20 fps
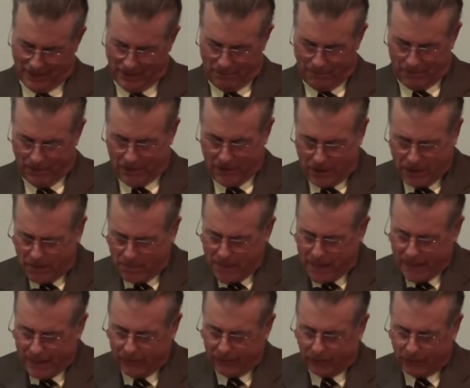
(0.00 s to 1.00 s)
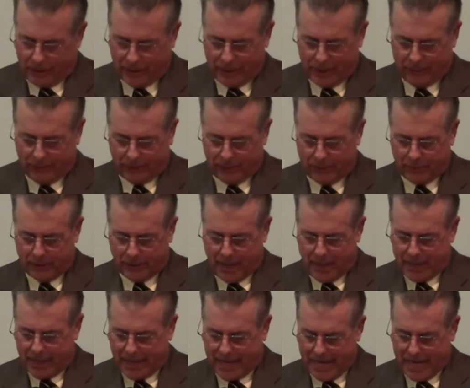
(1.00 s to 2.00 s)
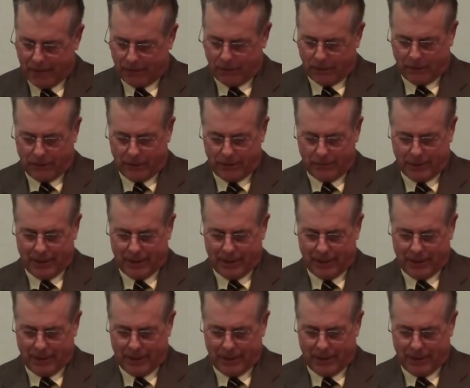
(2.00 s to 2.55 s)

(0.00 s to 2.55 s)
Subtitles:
But Jeremiah gets really upset with God and angry with him,